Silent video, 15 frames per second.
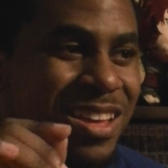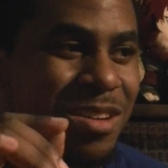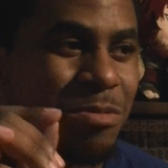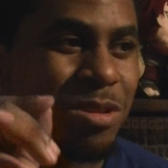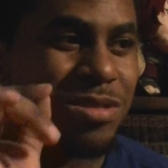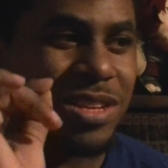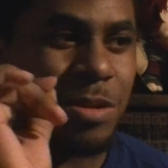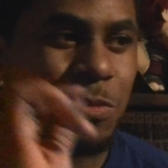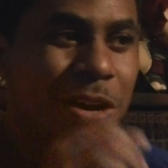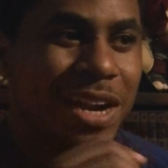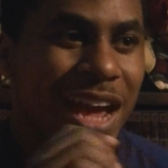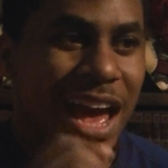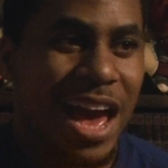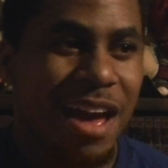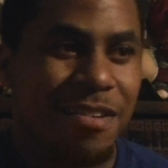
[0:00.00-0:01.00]
what is he, one
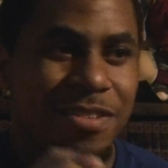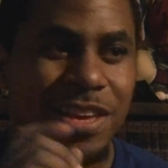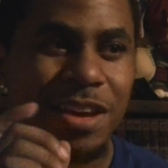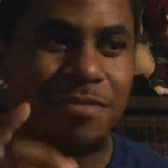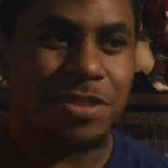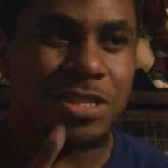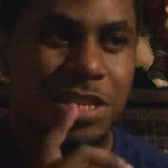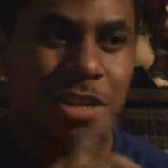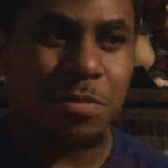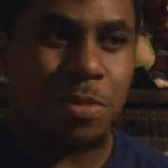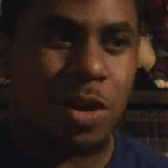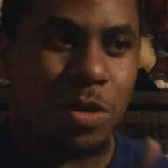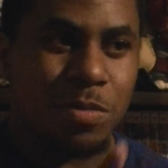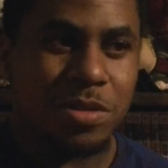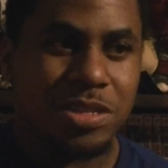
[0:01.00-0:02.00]
half? Yeah, Vegeta,
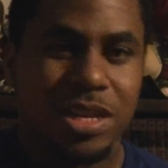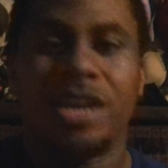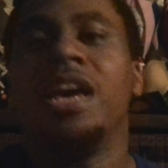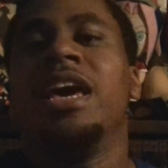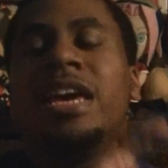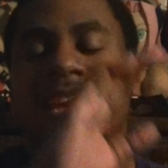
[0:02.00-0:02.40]
Bulma, Son.